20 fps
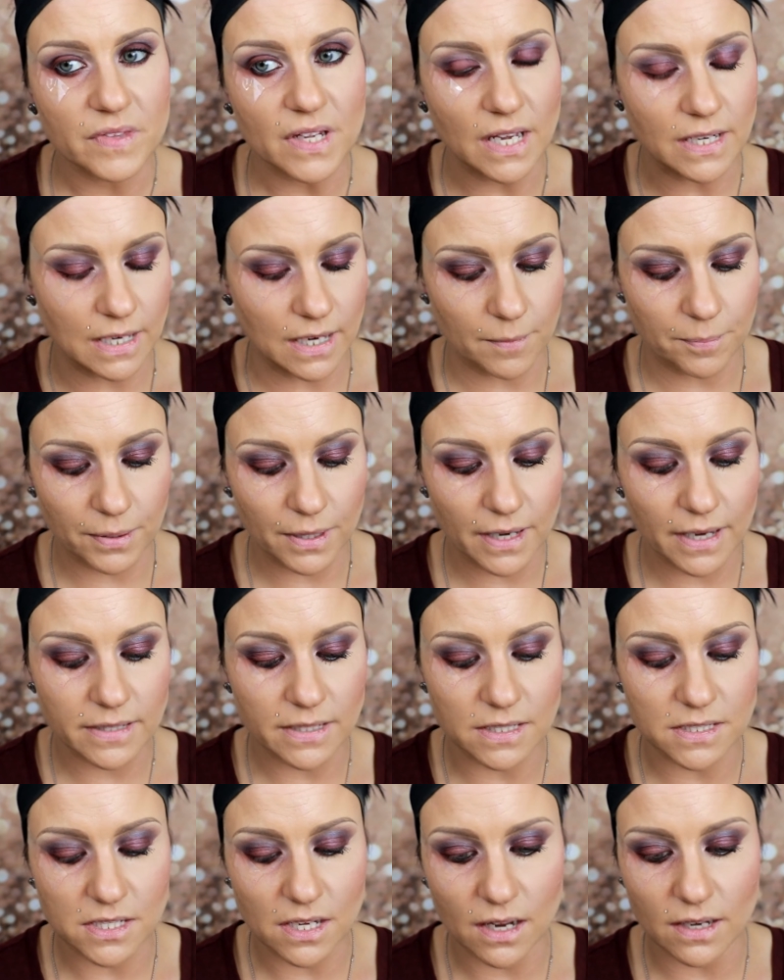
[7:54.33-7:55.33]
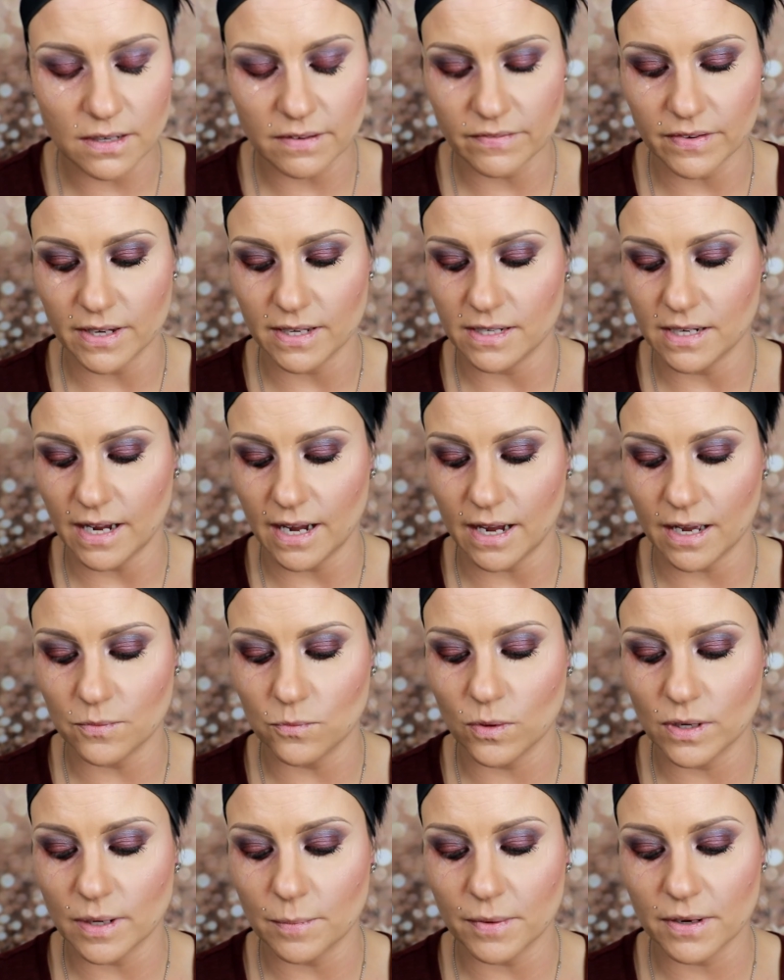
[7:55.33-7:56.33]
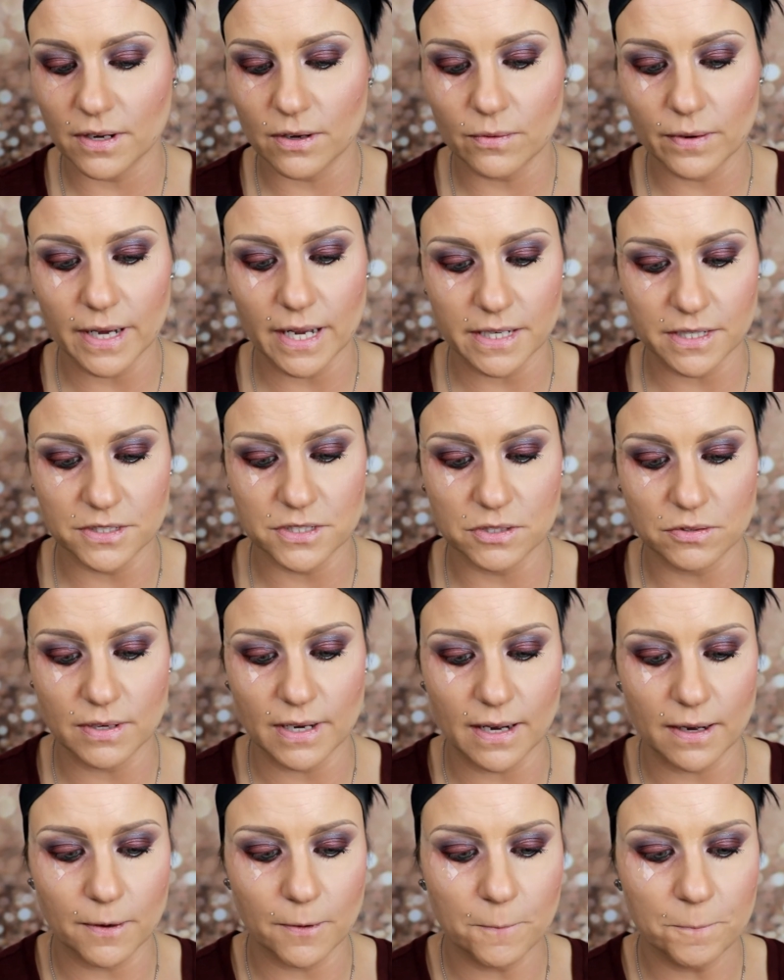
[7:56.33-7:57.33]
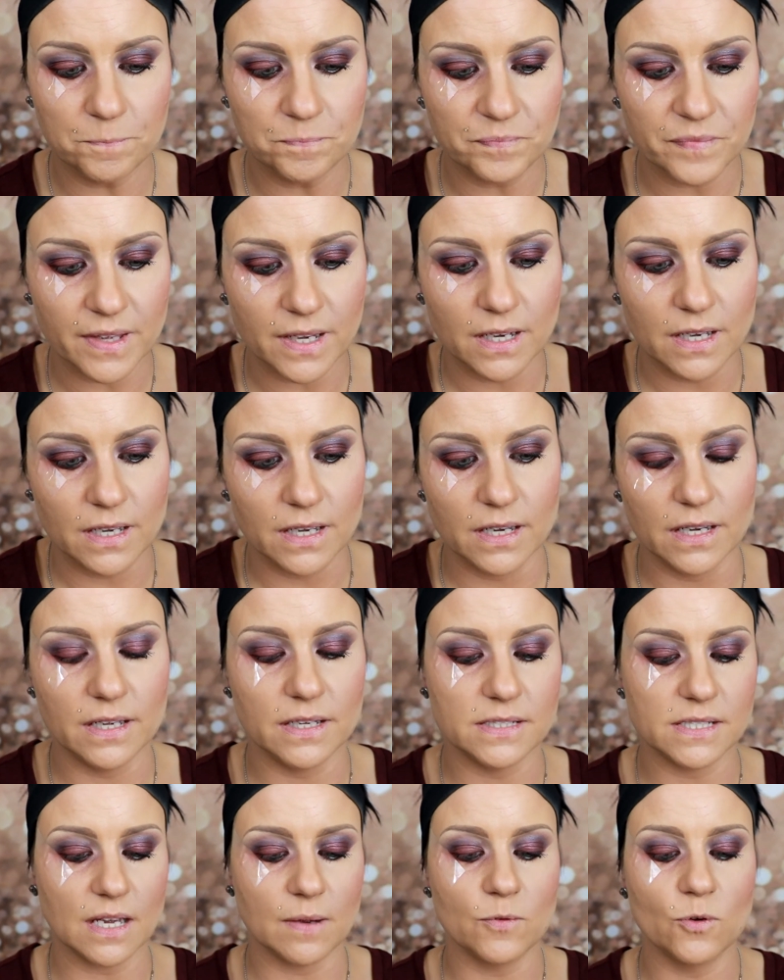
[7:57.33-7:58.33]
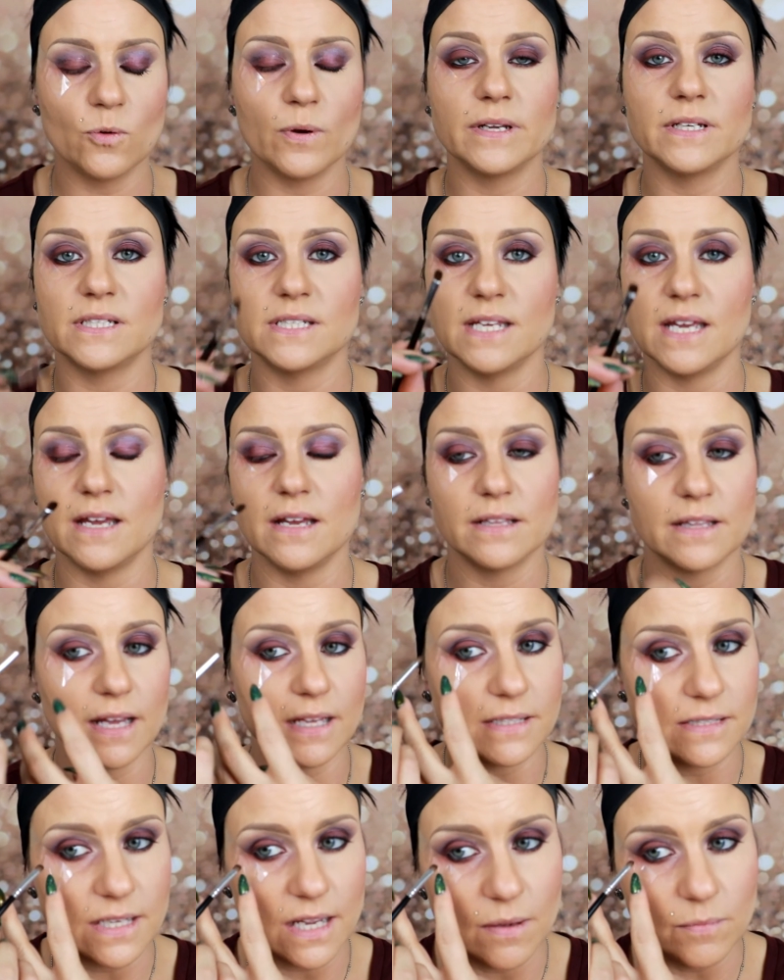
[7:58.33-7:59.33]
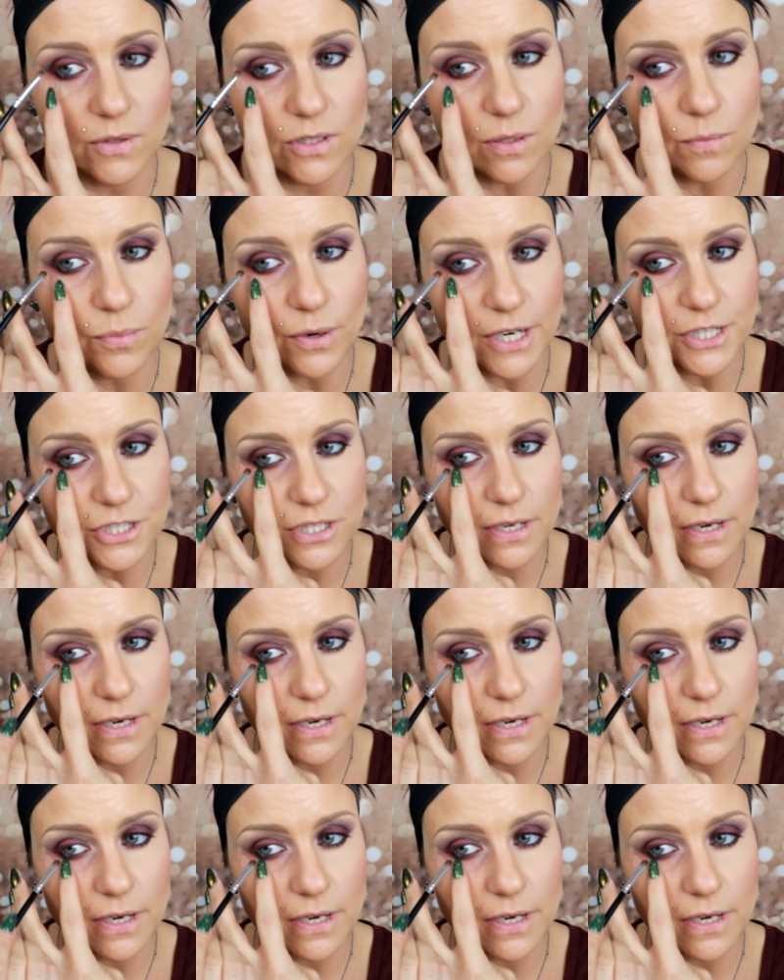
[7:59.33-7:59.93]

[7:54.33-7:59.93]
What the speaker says: And I applied a ton of it. And what I'm gonna go ahead and do now is I'm going to take that same little brush